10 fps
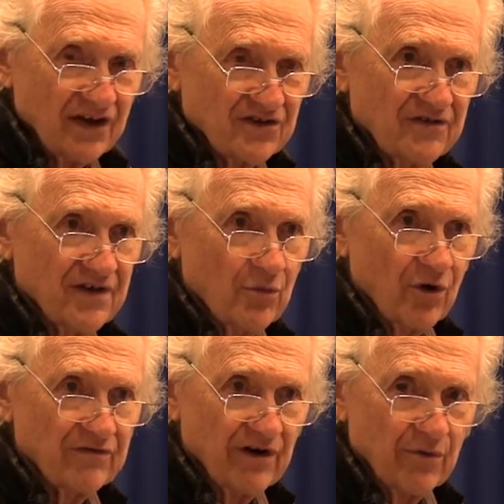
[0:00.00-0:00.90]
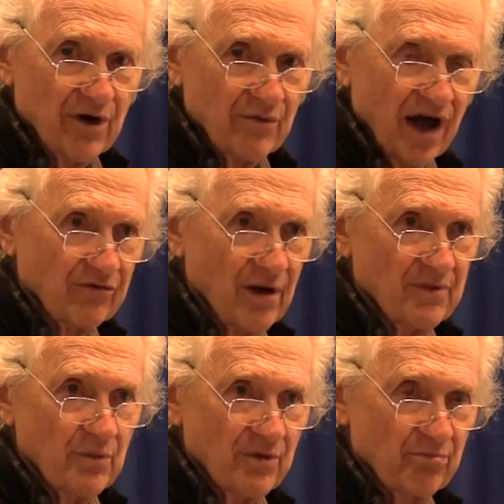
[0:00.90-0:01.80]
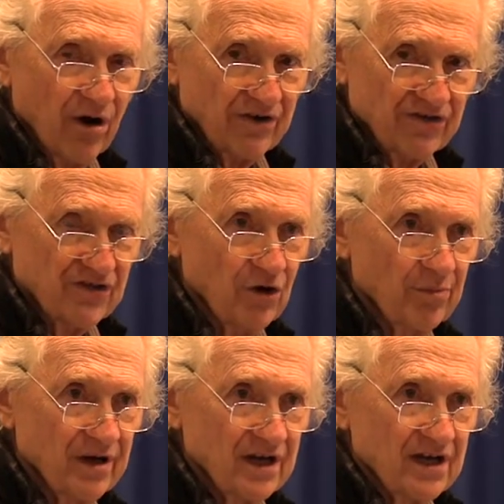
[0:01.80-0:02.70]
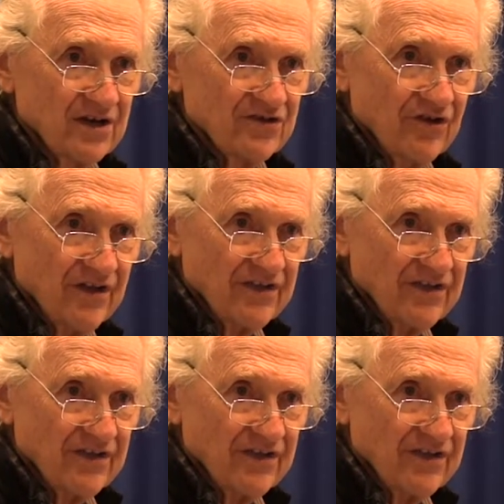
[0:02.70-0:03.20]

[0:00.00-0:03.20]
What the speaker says: actually I found work very well. I rub them with bar soap so